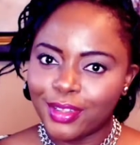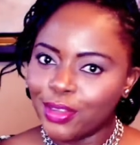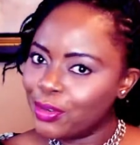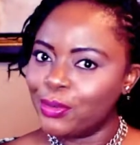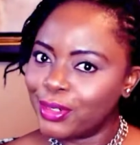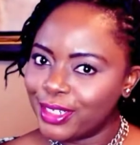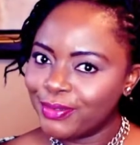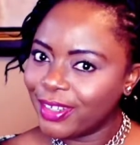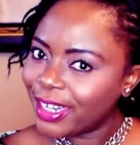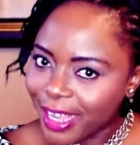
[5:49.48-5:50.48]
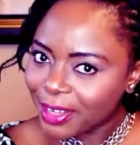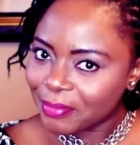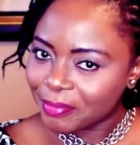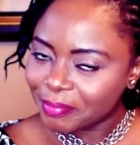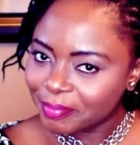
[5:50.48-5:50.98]
You don't want to live their
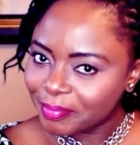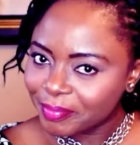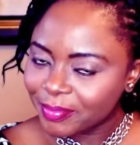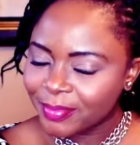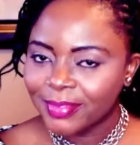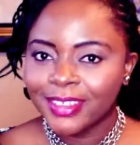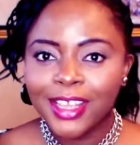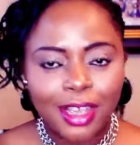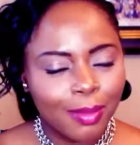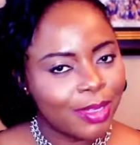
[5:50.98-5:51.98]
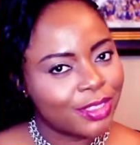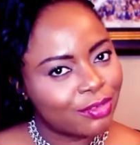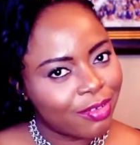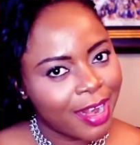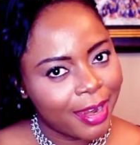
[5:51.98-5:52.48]
life. They come on the
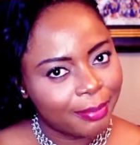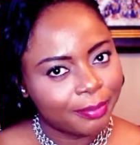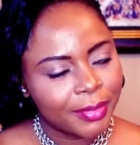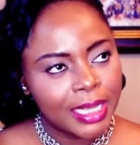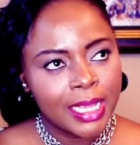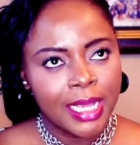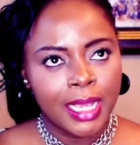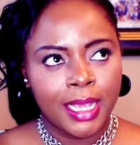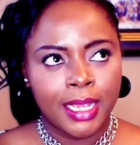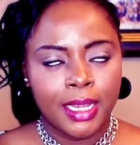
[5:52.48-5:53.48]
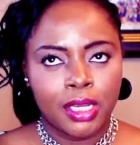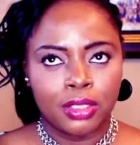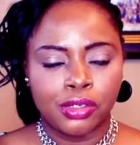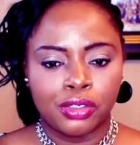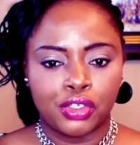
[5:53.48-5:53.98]
gram
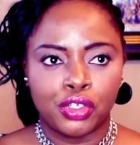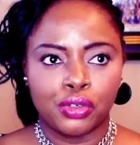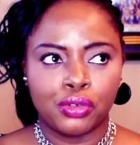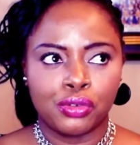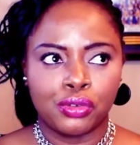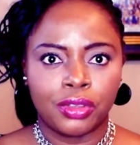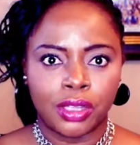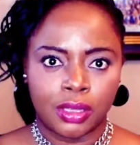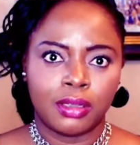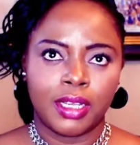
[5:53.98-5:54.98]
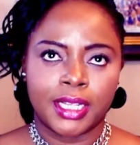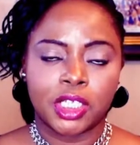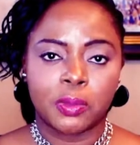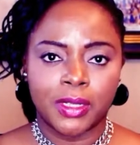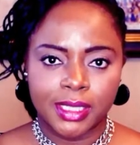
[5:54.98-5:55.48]
and show
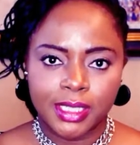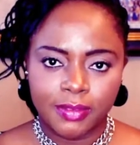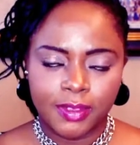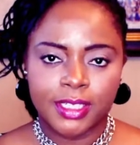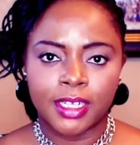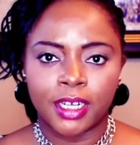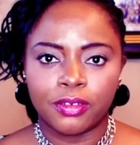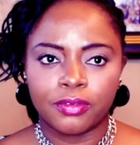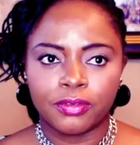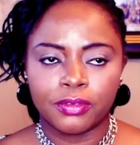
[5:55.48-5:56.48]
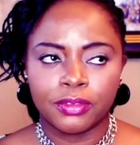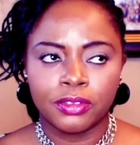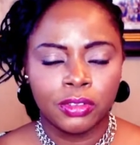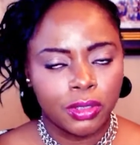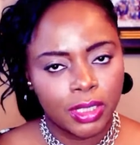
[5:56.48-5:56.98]
expensive stuff.
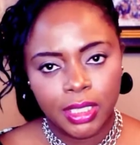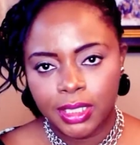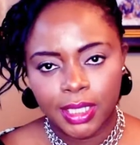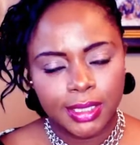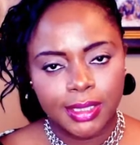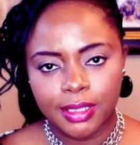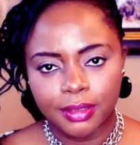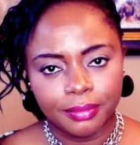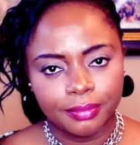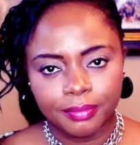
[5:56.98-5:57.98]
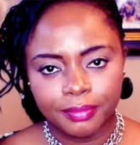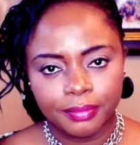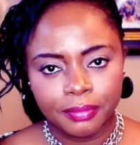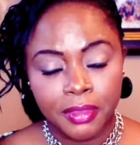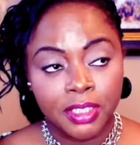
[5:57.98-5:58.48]
Don't let it get to you.
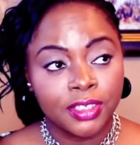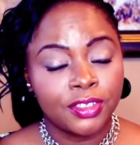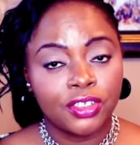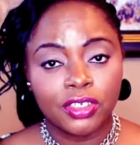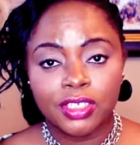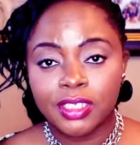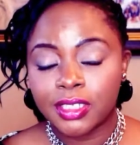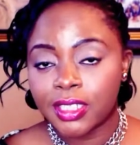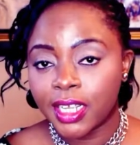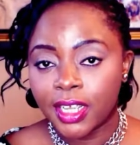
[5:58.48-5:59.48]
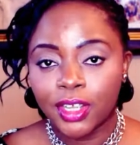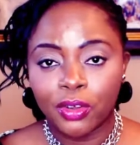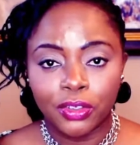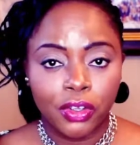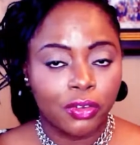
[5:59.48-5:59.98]
Just stay
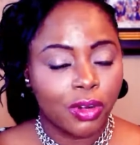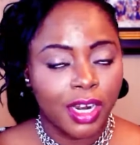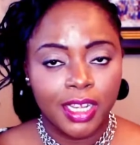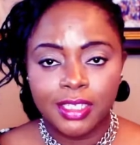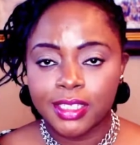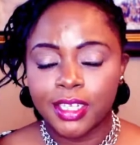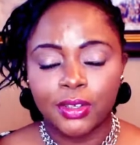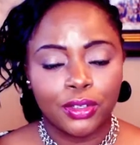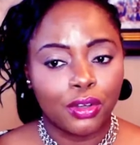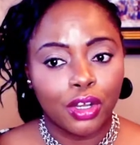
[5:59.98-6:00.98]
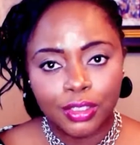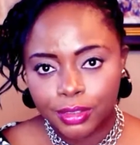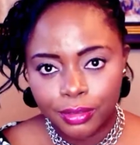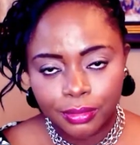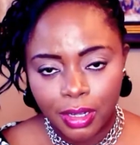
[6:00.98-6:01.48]
on your grind, stay on your
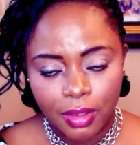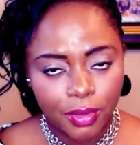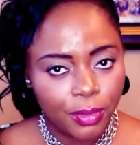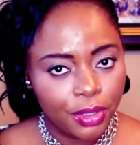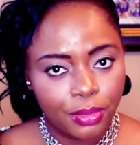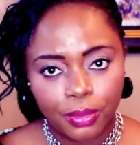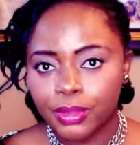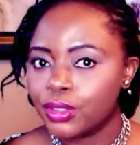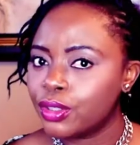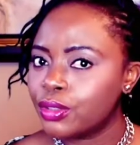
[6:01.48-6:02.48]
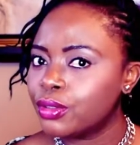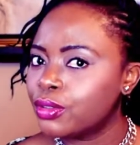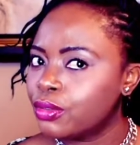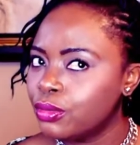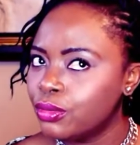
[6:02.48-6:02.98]
hustle, however way you want
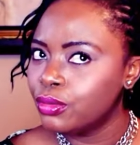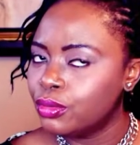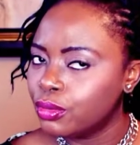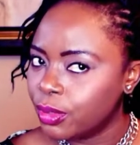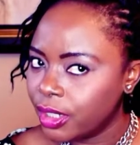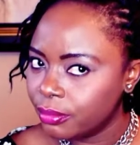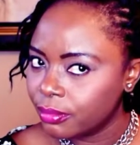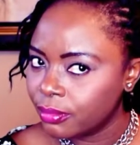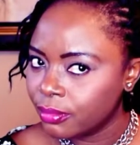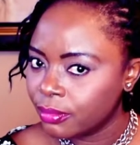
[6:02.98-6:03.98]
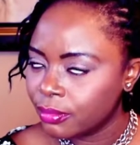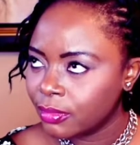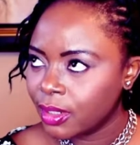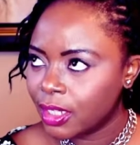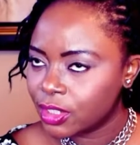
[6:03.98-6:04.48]
to do it,
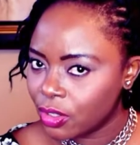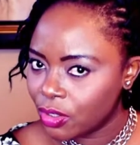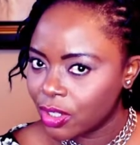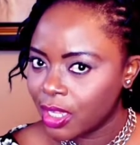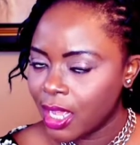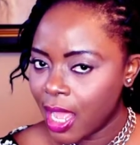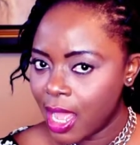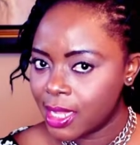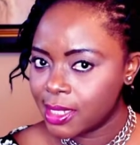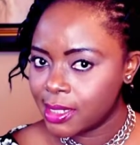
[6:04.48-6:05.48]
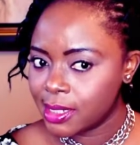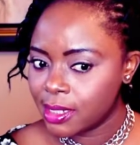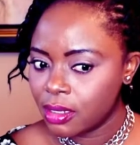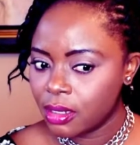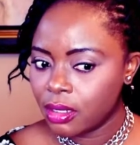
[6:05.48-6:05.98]
as long as
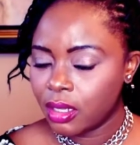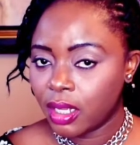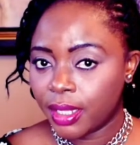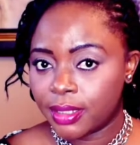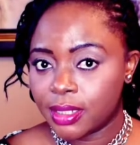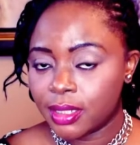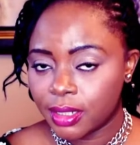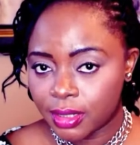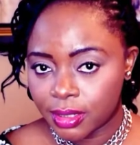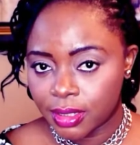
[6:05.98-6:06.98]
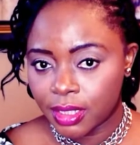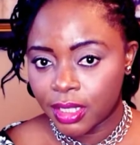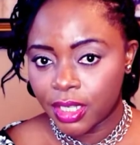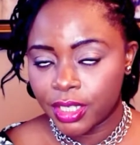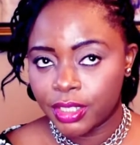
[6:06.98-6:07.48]
it's
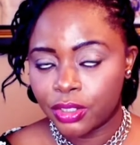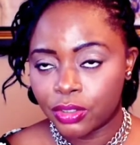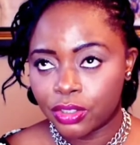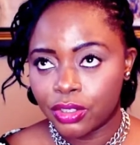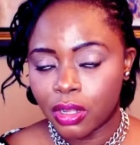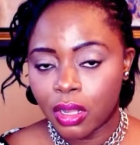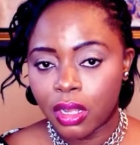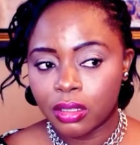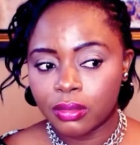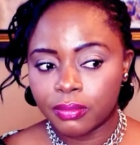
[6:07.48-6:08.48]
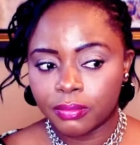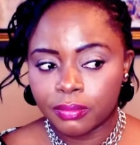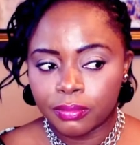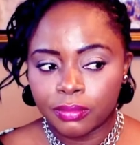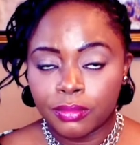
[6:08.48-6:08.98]
legally, it does not
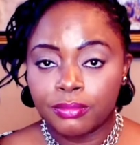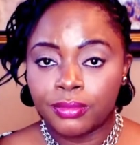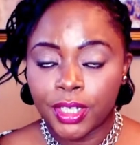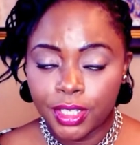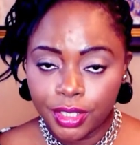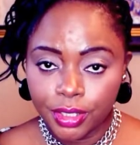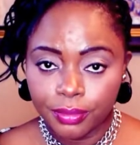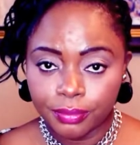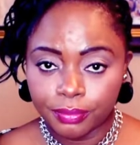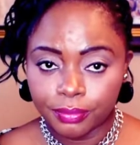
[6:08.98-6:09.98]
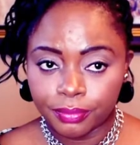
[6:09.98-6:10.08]
break you.